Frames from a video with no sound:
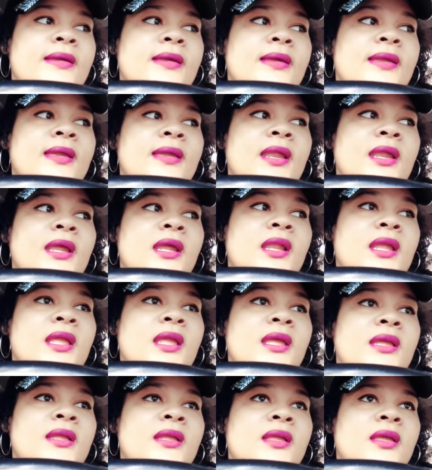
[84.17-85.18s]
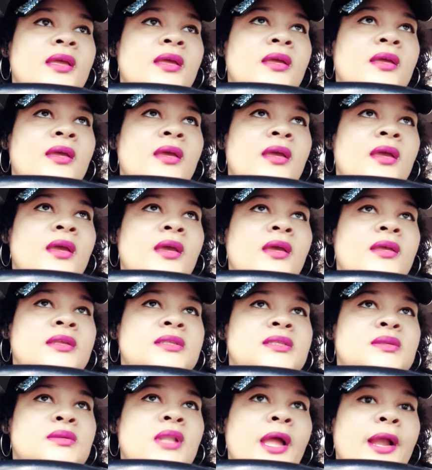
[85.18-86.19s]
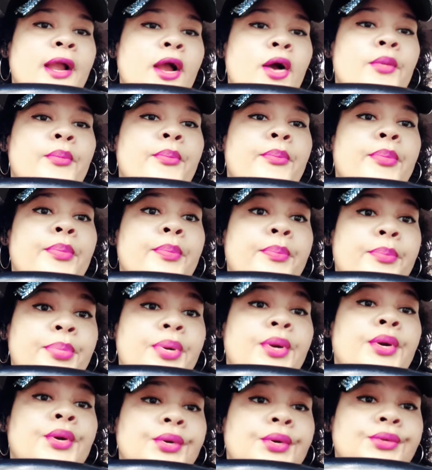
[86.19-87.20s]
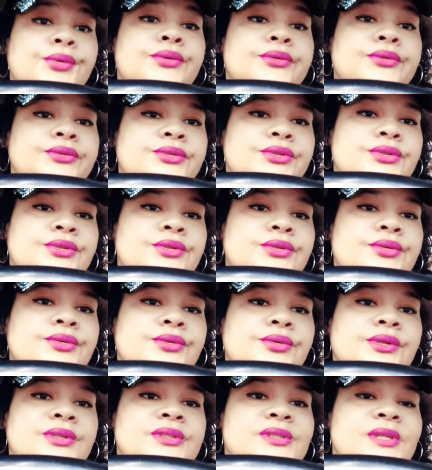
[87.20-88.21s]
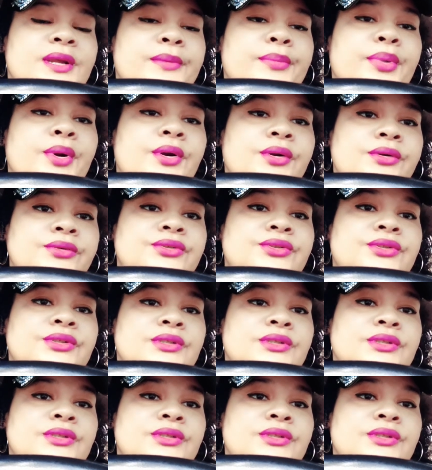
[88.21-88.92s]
It's like a purge. It's like purge.